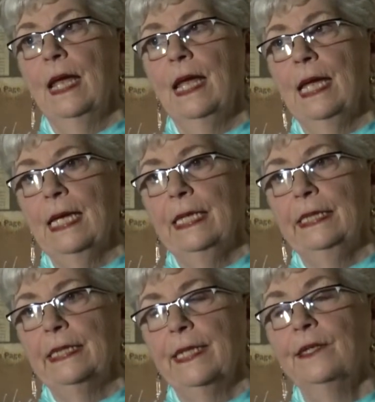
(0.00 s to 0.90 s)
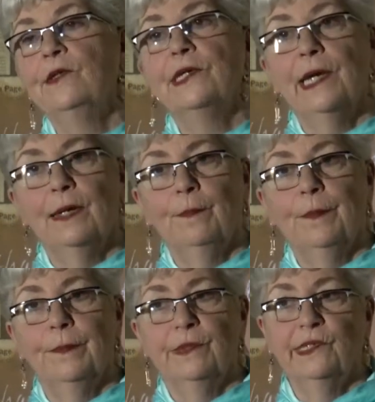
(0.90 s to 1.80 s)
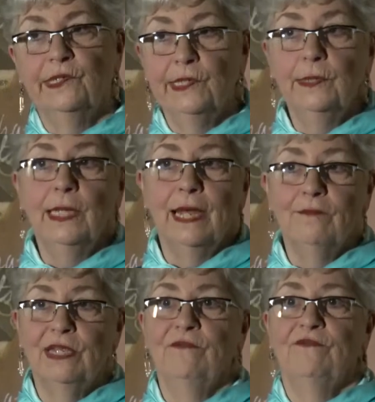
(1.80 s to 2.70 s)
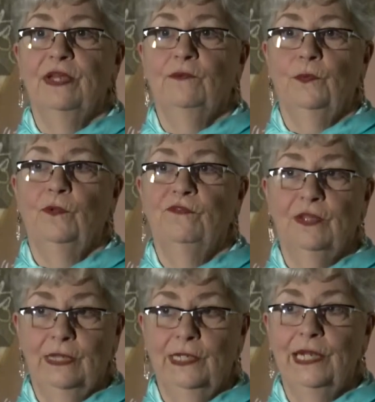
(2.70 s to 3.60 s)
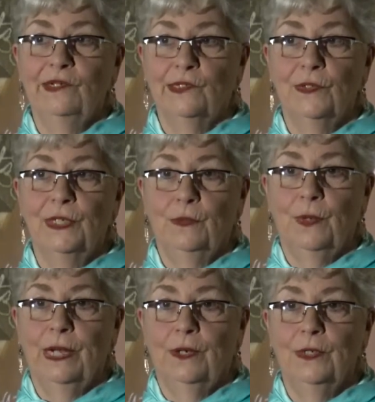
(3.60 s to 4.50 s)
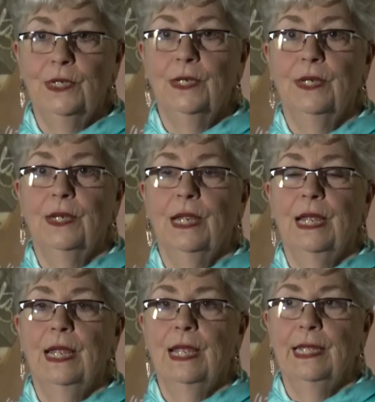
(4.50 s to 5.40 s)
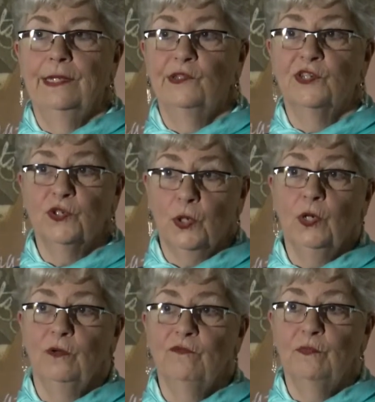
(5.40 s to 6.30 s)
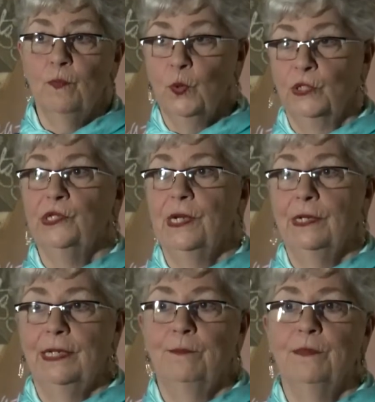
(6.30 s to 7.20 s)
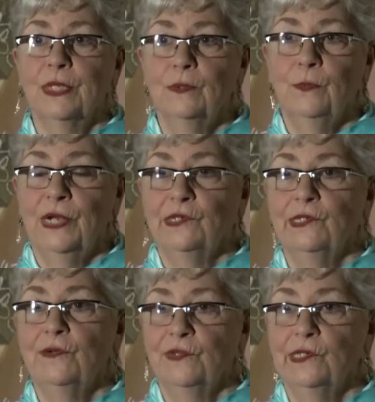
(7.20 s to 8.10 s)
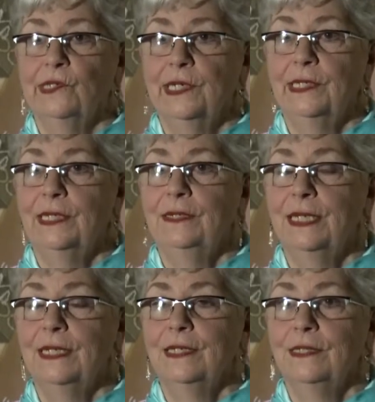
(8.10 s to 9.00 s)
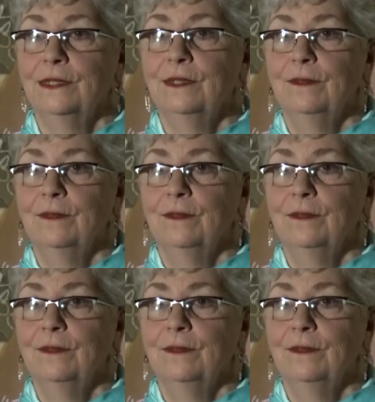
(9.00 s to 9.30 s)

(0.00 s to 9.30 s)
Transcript: and ended up still having federal felonies on their record and served more time than the rest of us did in the end.